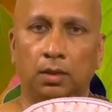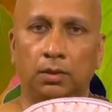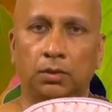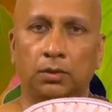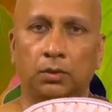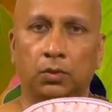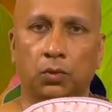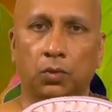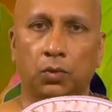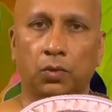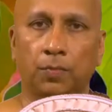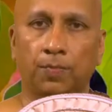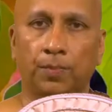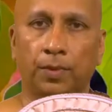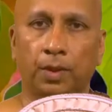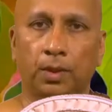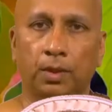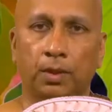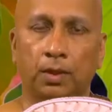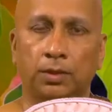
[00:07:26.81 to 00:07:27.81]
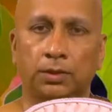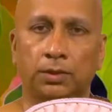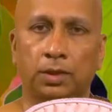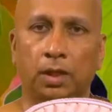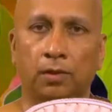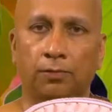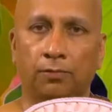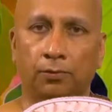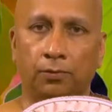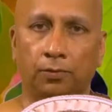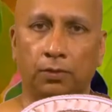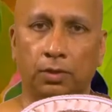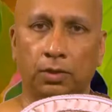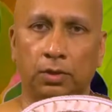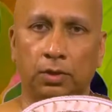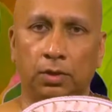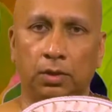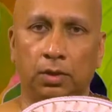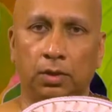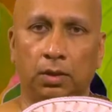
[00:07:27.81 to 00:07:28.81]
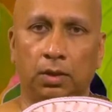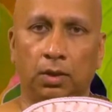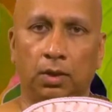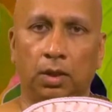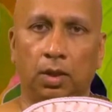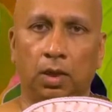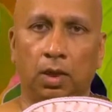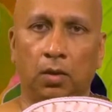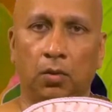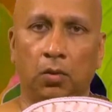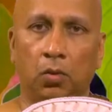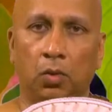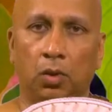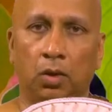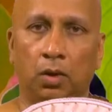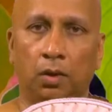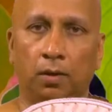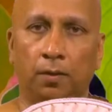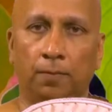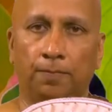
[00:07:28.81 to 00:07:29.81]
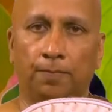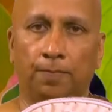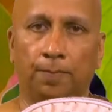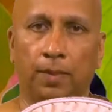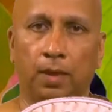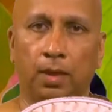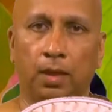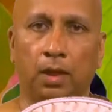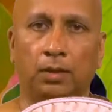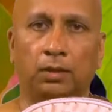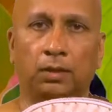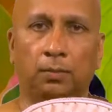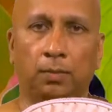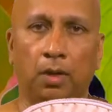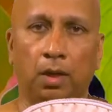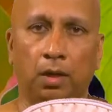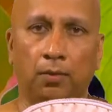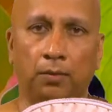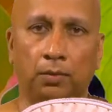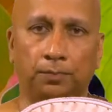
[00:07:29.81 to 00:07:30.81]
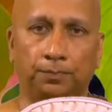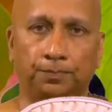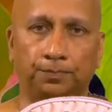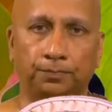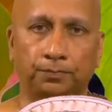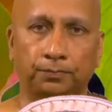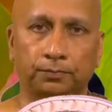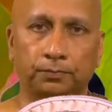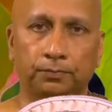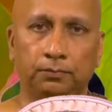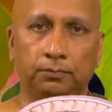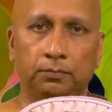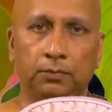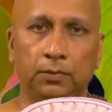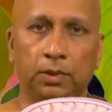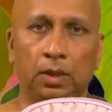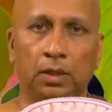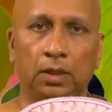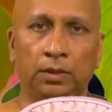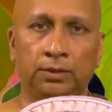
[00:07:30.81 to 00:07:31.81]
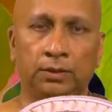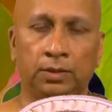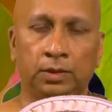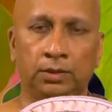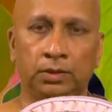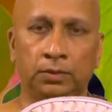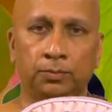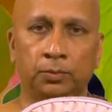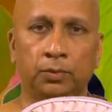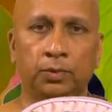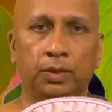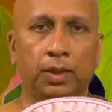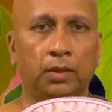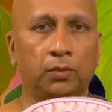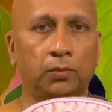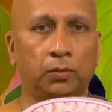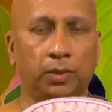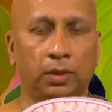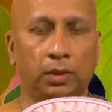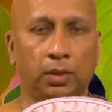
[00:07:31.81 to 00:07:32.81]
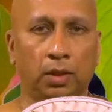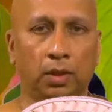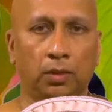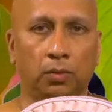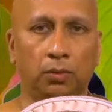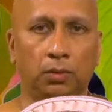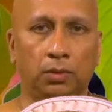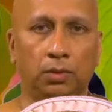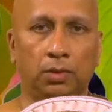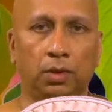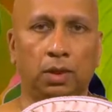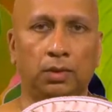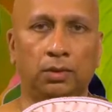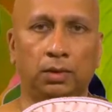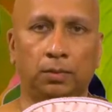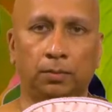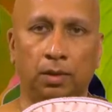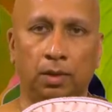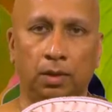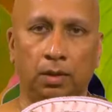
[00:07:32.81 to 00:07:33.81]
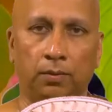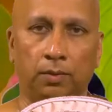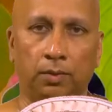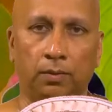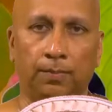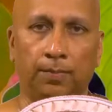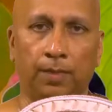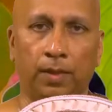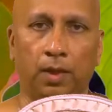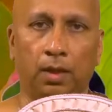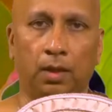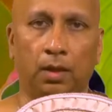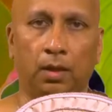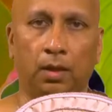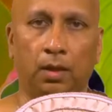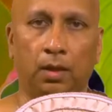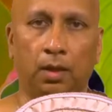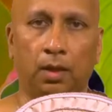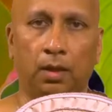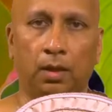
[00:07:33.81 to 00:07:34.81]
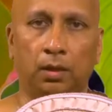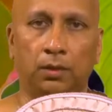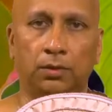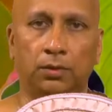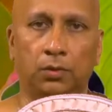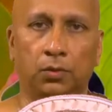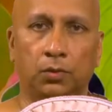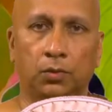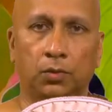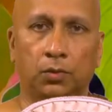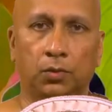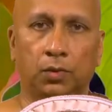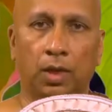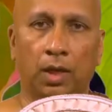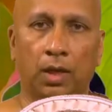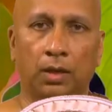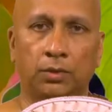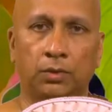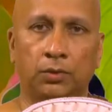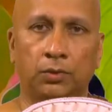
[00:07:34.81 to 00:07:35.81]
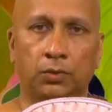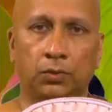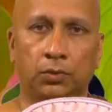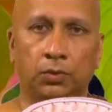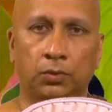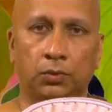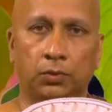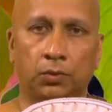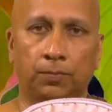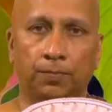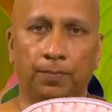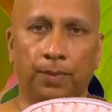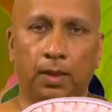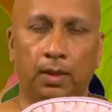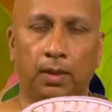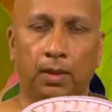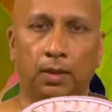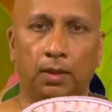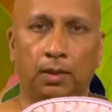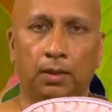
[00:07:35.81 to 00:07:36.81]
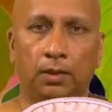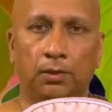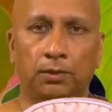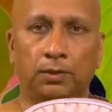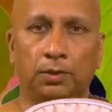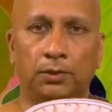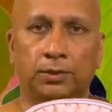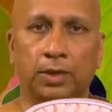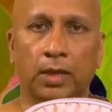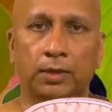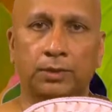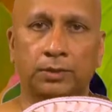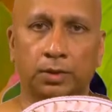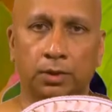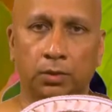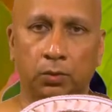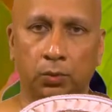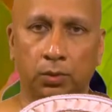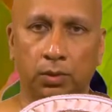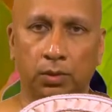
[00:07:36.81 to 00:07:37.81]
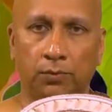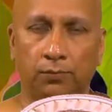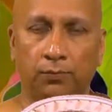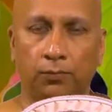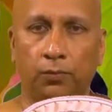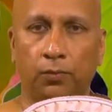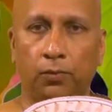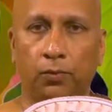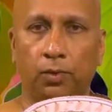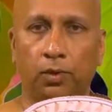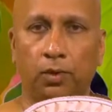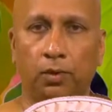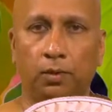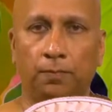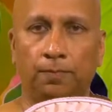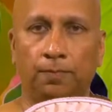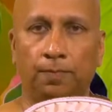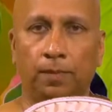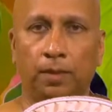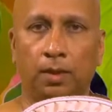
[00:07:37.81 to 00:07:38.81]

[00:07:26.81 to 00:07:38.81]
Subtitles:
So, self-food. Now, attabhava. Let's touch upon that word now, attabhava. So, as you know, the Sanskrit word for